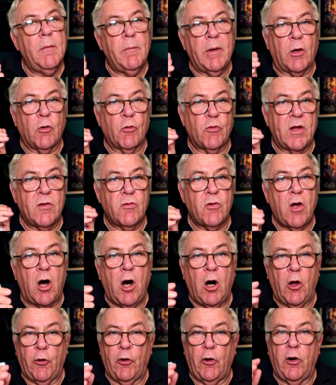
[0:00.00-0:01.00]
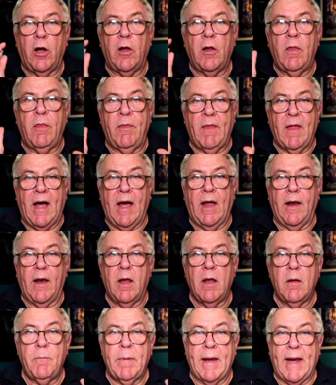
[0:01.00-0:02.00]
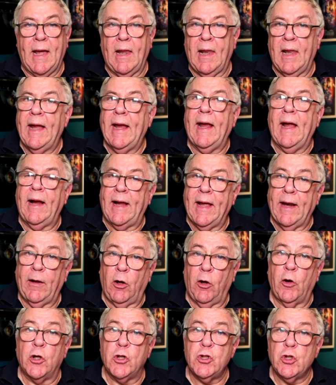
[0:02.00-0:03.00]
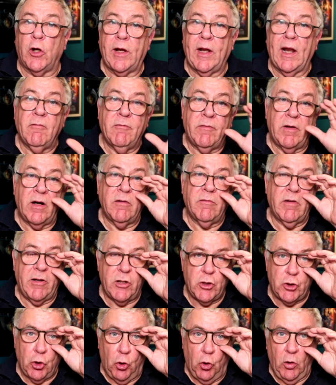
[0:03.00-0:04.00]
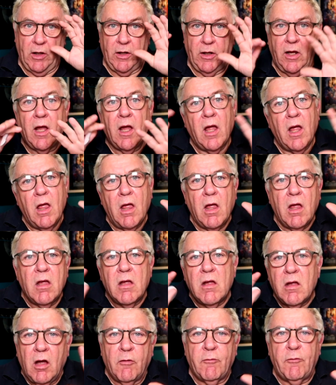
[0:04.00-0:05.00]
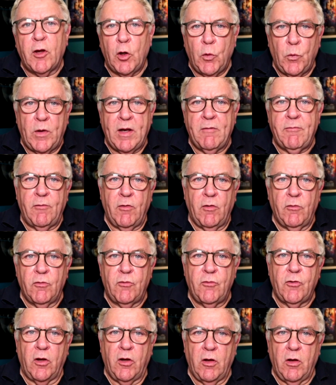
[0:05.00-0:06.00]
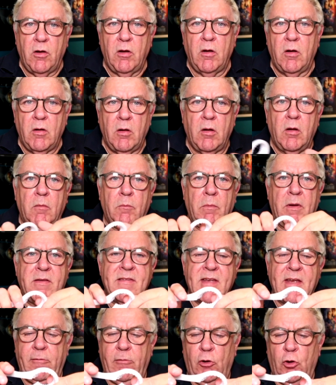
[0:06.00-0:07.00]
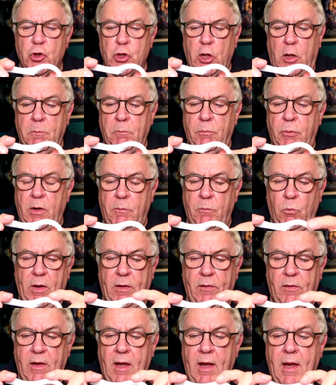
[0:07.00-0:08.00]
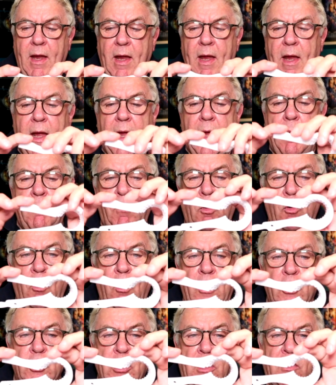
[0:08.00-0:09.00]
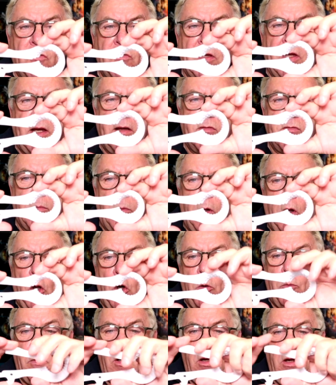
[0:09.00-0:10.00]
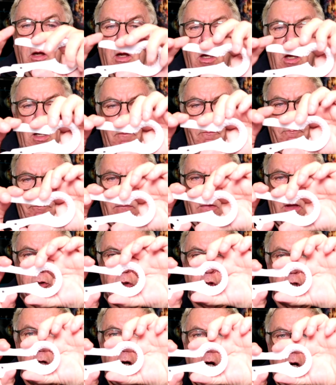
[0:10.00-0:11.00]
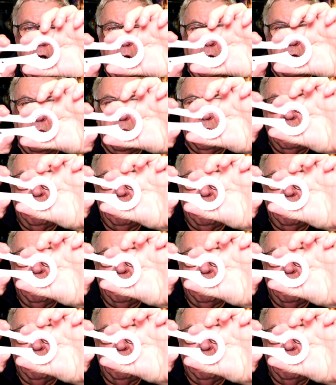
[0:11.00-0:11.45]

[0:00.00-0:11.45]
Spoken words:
because it is harder than PLA. Again, I'm going to show you that very, very shortly. A few different materials you can print with. But as you can see, it's a bottle opener, a jar,